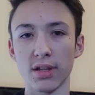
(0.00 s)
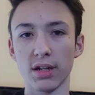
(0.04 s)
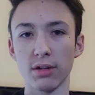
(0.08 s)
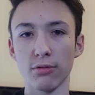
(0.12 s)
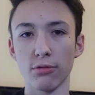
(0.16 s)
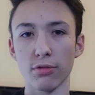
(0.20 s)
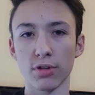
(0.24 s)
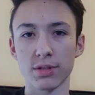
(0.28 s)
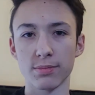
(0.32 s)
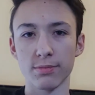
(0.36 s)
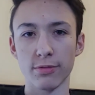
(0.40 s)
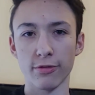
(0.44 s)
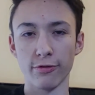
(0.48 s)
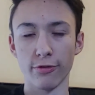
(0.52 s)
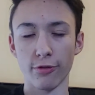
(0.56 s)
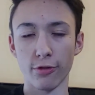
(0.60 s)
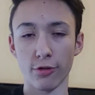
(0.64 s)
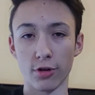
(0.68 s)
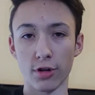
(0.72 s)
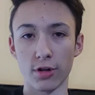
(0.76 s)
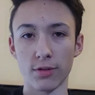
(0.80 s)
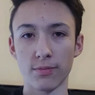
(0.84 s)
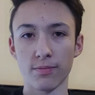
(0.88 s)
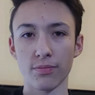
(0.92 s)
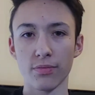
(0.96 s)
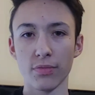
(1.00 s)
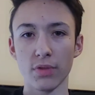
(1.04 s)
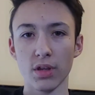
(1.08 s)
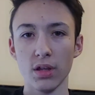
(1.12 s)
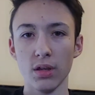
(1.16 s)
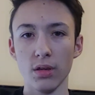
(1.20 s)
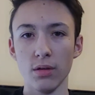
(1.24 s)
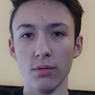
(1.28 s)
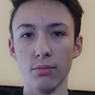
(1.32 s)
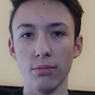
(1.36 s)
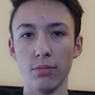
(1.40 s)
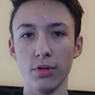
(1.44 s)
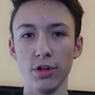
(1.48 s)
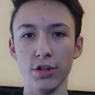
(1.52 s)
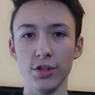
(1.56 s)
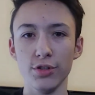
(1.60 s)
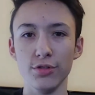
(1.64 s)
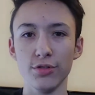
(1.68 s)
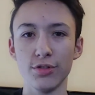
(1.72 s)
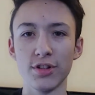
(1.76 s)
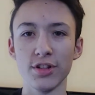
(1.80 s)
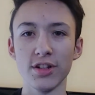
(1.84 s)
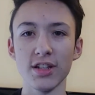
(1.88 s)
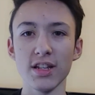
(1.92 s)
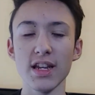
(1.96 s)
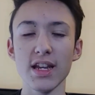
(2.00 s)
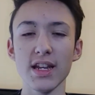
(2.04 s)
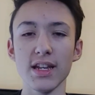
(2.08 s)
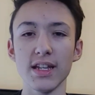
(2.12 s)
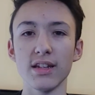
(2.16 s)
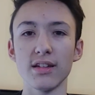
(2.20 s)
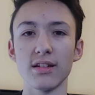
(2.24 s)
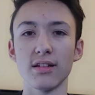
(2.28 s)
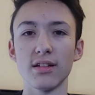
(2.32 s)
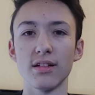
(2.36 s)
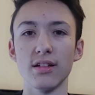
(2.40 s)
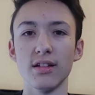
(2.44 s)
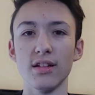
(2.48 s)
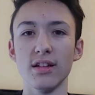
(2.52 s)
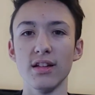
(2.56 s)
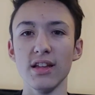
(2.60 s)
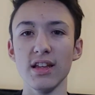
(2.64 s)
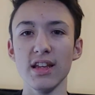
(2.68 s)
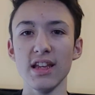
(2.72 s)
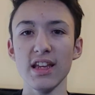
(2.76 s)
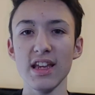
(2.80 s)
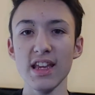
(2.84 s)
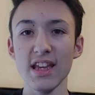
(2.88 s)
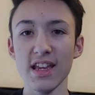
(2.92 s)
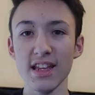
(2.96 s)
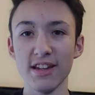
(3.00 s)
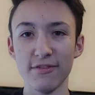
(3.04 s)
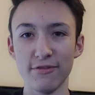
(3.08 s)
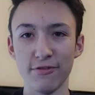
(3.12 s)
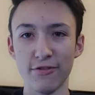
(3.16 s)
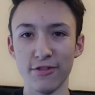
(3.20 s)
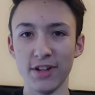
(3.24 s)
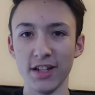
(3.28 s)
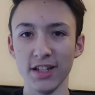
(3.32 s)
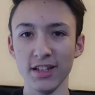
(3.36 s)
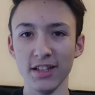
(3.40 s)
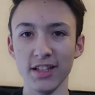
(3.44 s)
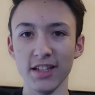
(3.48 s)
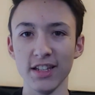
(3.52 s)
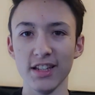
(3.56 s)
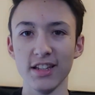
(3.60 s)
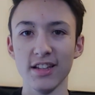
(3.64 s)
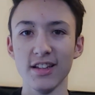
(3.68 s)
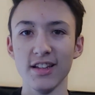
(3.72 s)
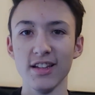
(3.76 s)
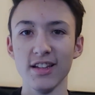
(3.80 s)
it was before, but you could eat it infinitely.